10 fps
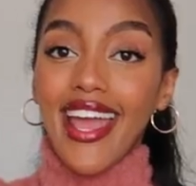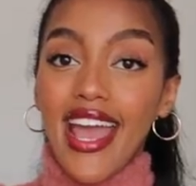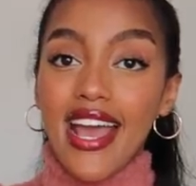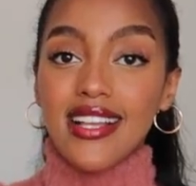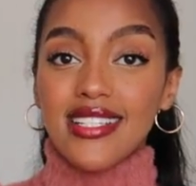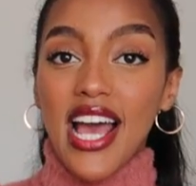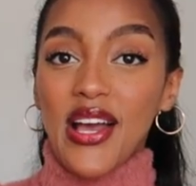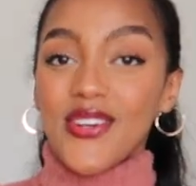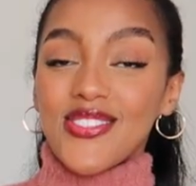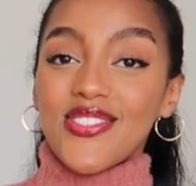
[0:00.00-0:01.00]
And
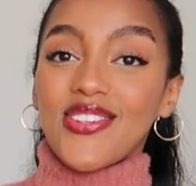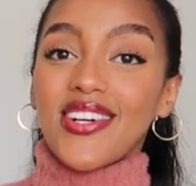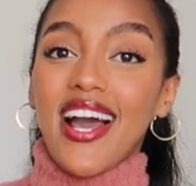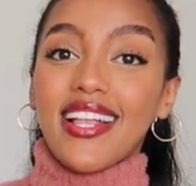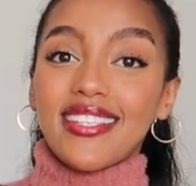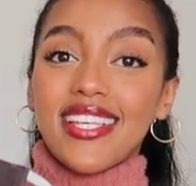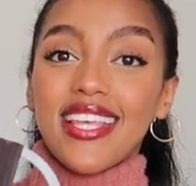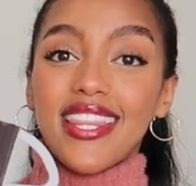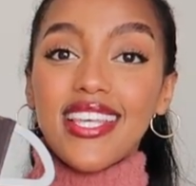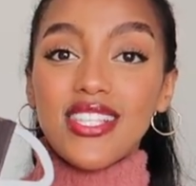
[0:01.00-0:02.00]
I also got
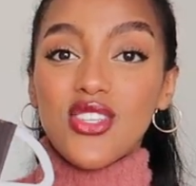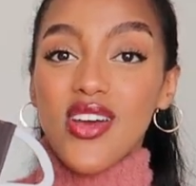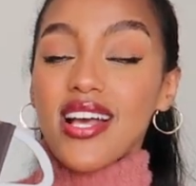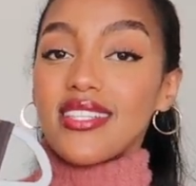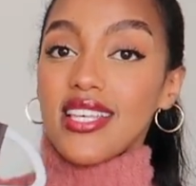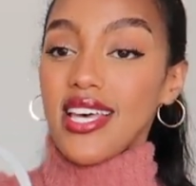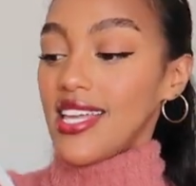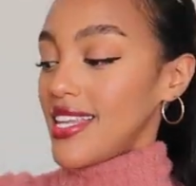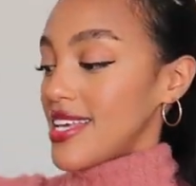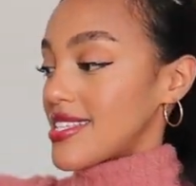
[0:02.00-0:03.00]
this dress
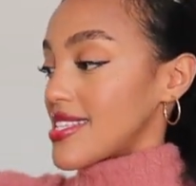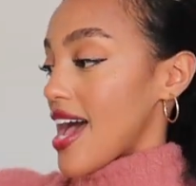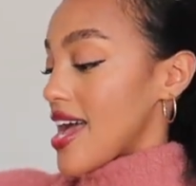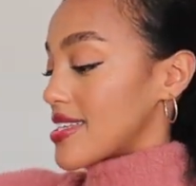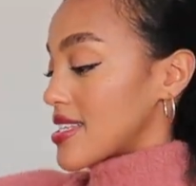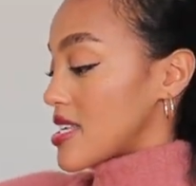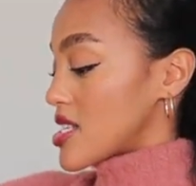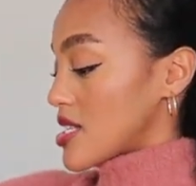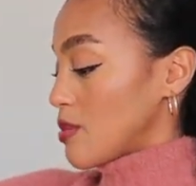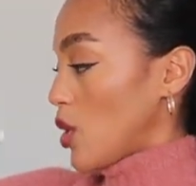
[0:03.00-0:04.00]
in a size
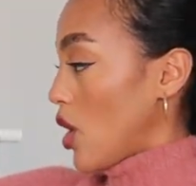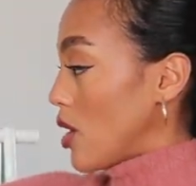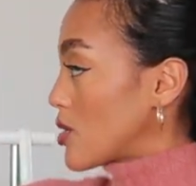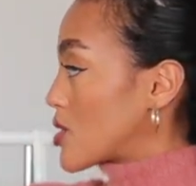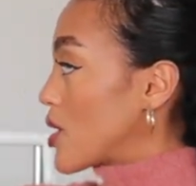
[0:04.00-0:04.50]
small.